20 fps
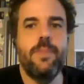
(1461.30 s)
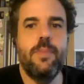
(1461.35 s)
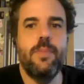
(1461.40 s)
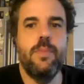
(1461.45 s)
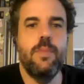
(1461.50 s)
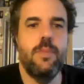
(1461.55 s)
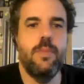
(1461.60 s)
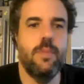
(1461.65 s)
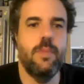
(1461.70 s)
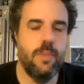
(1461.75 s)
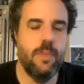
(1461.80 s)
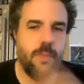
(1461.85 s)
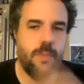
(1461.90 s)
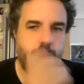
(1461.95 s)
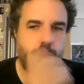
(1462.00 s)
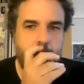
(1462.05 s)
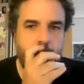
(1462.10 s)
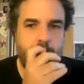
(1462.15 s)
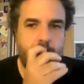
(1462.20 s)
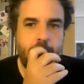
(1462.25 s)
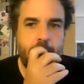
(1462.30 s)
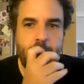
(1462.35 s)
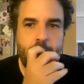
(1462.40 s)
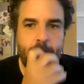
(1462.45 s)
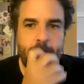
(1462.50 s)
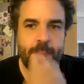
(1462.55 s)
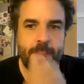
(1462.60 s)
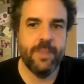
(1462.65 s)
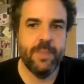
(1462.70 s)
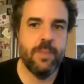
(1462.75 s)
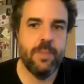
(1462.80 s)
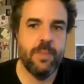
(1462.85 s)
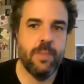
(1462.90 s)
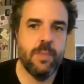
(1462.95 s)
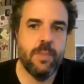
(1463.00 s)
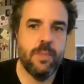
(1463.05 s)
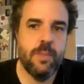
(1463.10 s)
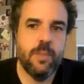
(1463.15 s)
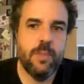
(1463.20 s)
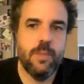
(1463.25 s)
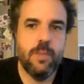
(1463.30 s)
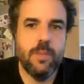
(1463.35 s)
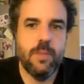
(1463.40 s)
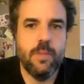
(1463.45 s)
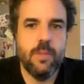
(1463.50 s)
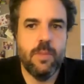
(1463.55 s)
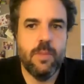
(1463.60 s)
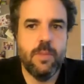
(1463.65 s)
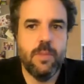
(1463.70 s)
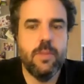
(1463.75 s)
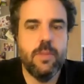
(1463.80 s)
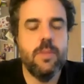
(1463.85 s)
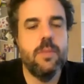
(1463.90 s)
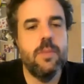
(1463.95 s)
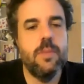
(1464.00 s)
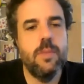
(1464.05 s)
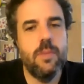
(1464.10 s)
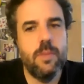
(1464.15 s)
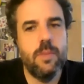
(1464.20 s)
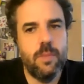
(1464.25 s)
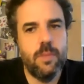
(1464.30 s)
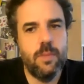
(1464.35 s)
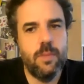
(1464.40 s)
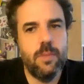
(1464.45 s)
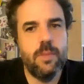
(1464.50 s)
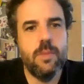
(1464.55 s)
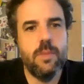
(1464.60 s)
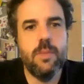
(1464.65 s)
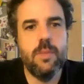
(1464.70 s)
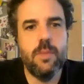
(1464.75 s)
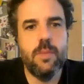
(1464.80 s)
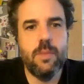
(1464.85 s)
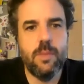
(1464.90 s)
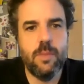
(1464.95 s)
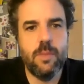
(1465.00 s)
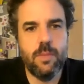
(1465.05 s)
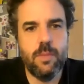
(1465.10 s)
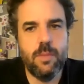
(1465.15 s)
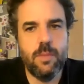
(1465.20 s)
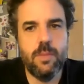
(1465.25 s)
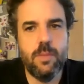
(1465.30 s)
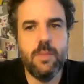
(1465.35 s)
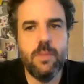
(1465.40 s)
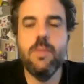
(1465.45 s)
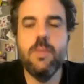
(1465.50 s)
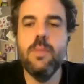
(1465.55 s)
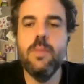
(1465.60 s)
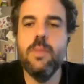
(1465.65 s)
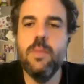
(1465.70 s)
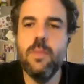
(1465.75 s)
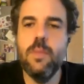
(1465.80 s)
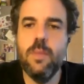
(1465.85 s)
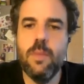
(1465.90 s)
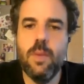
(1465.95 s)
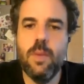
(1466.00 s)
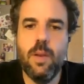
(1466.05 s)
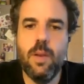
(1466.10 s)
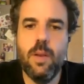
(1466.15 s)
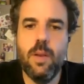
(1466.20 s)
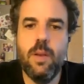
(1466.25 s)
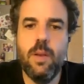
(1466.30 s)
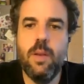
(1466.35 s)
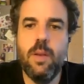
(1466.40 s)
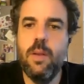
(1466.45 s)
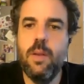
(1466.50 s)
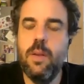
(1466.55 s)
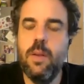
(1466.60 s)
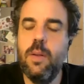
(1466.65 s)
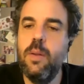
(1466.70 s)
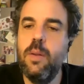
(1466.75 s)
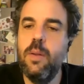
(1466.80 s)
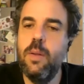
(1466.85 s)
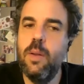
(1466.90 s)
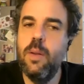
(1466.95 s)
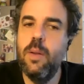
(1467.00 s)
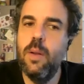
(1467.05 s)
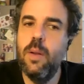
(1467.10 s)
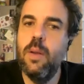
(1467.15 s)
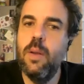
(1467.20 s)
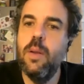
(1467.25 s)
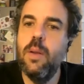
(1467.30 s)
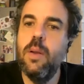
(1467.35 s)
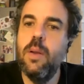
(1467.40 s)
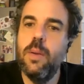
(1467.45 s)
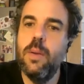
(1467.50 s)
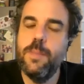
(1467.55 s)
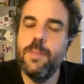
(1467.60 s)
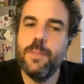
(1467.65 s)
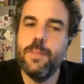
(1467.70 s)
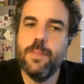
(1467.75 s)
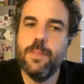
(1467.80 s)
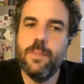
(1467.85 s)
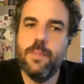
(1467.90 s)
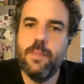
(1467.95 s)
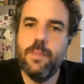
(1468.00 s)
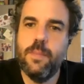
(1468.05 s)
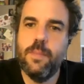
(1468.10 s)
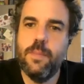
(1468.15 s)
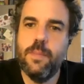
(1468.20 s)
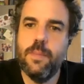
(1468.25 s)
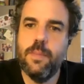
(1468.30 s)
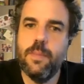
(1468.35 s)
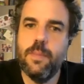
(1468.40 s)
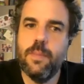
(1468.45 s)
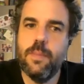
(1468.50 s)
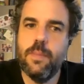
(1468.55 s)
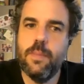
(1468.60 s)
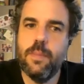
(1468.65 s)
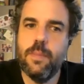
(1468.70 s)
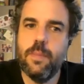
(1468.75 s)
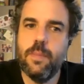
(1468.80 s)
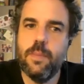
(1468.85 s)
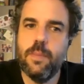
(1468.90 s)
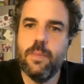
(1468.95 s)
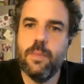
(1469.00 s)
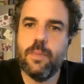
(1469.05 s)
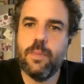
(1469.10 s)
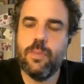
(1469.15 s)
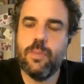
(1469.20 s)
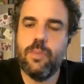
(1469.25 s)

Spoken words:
(silent)